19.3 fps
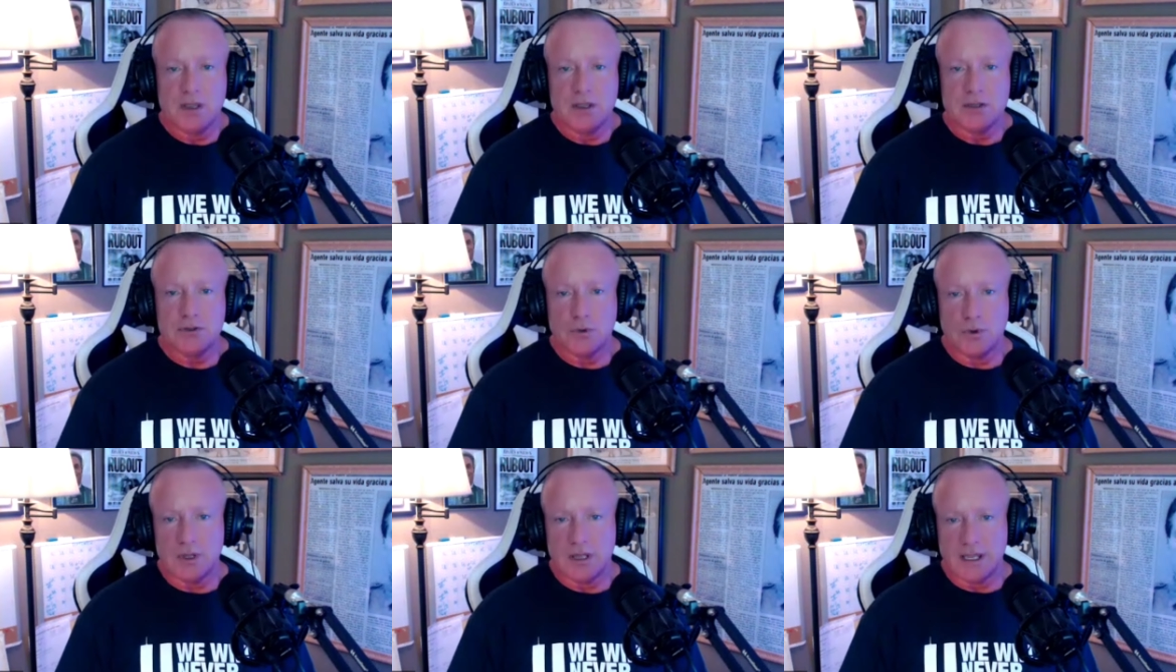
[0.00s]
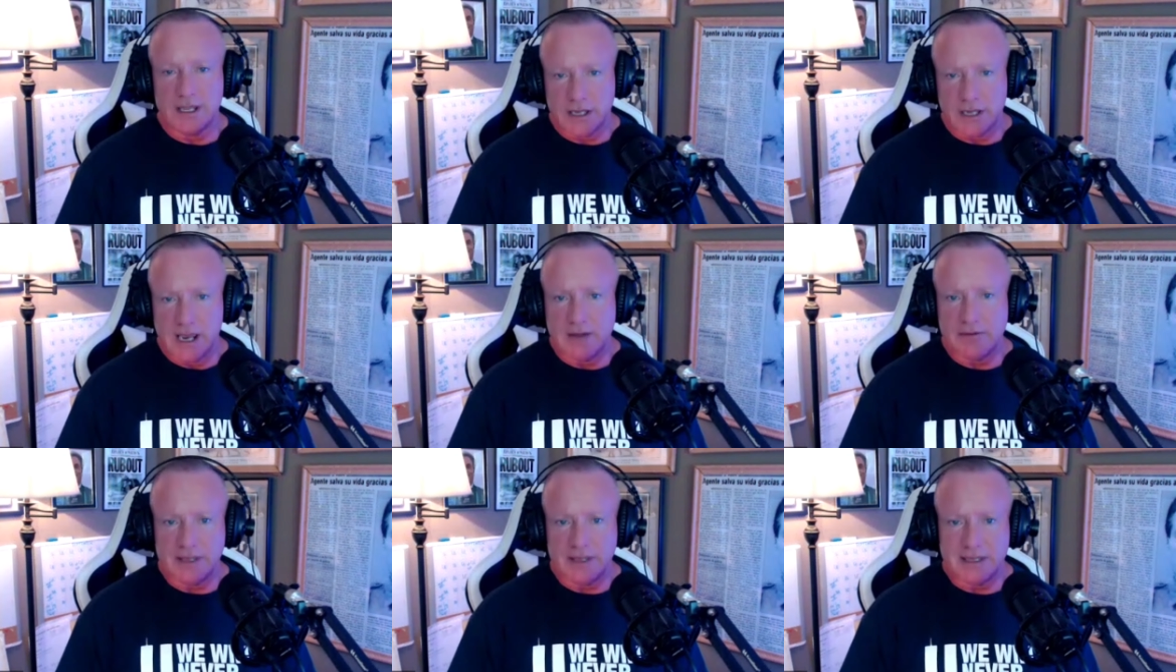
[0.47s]
So, like
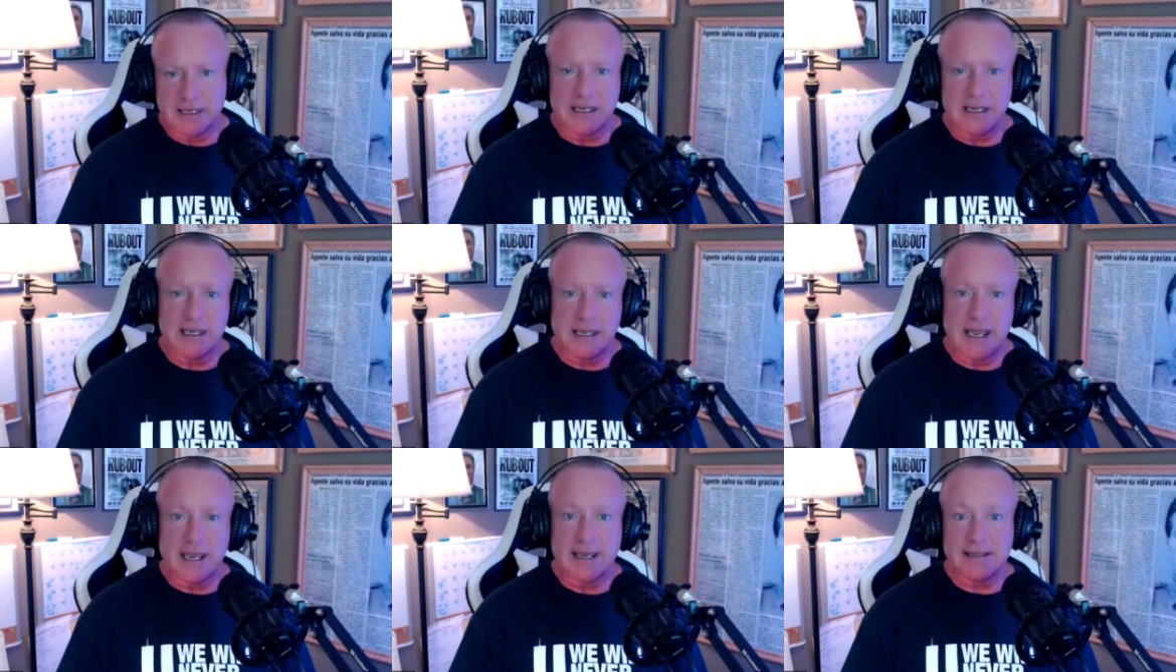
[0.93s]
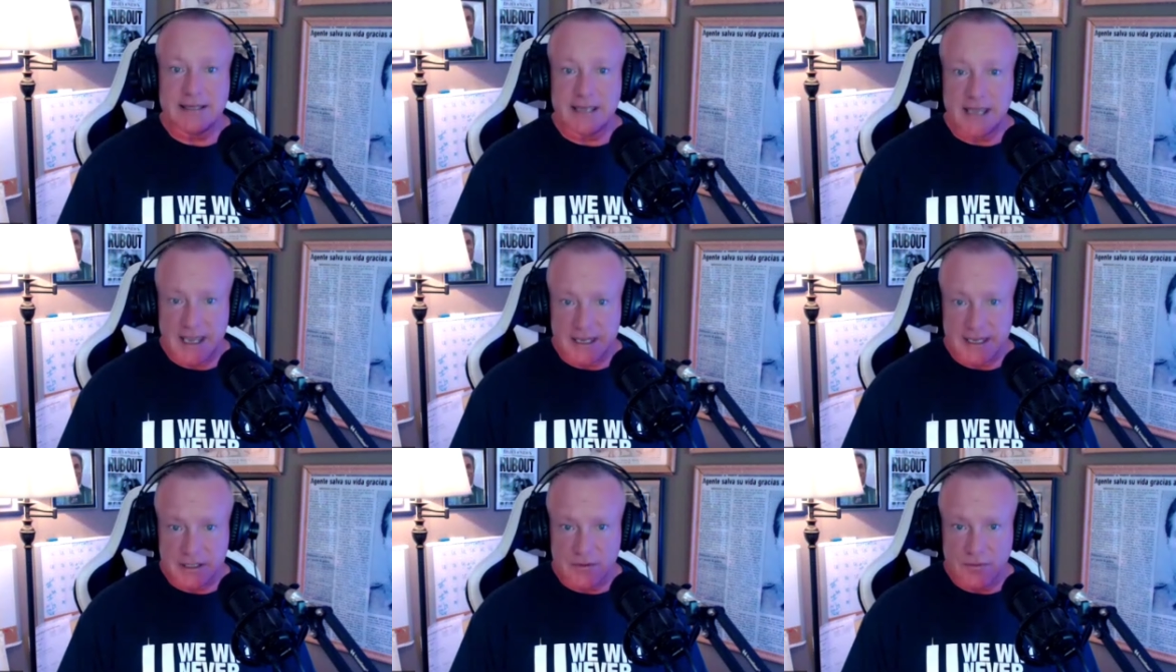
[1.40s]
you have the DEA
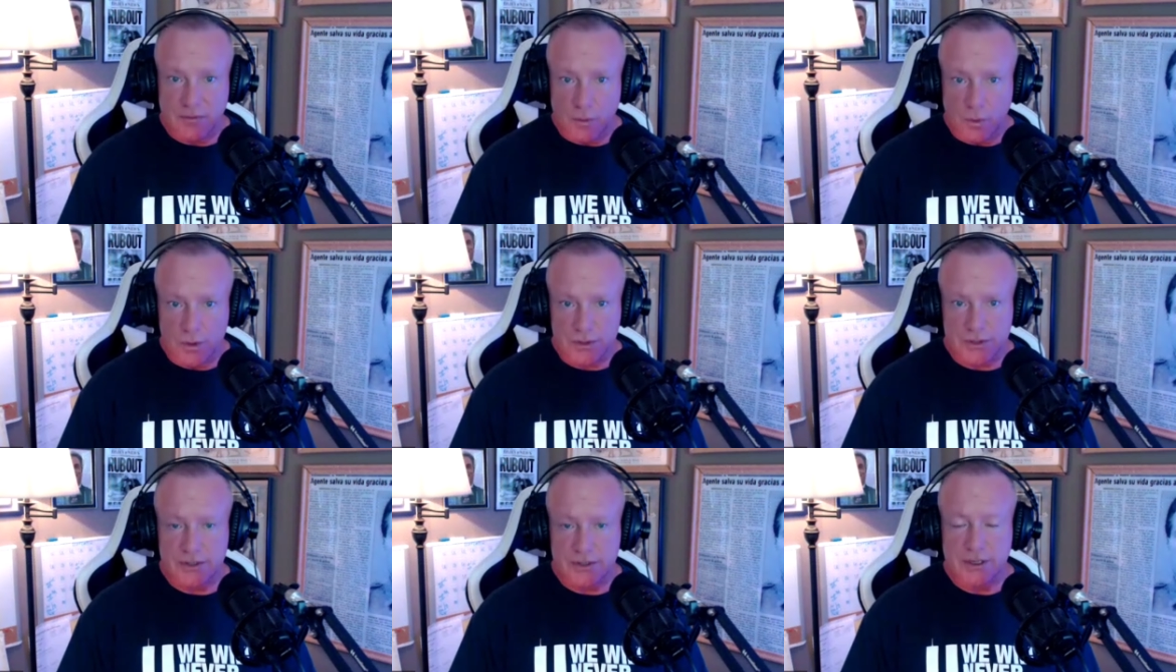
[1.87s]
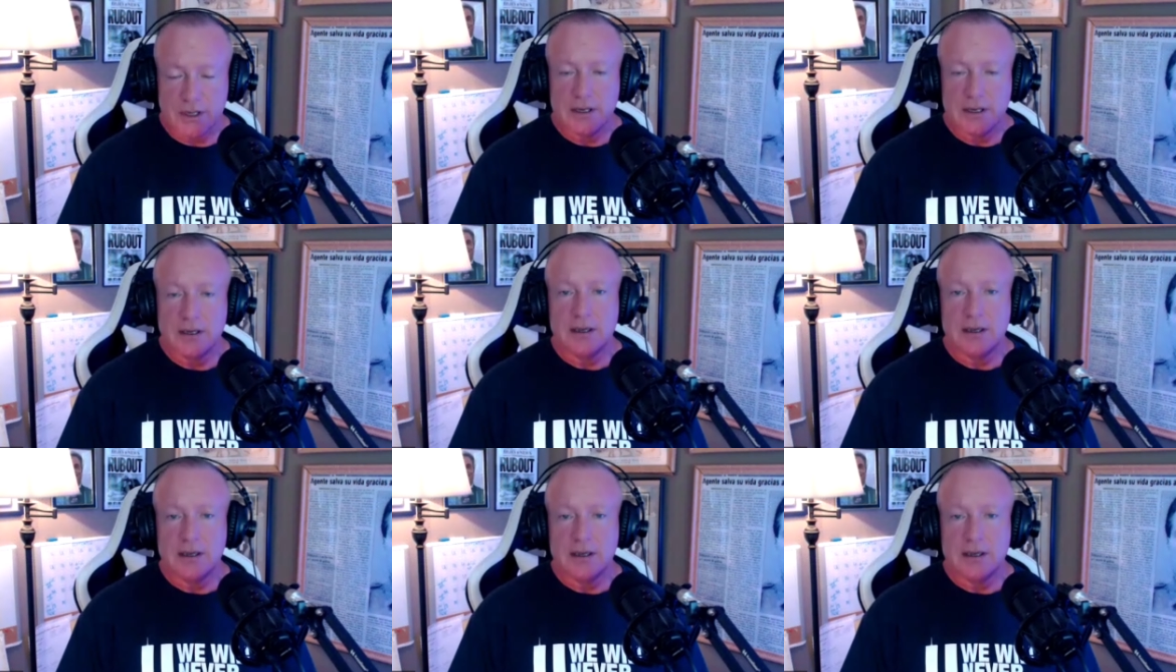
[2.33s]
task force,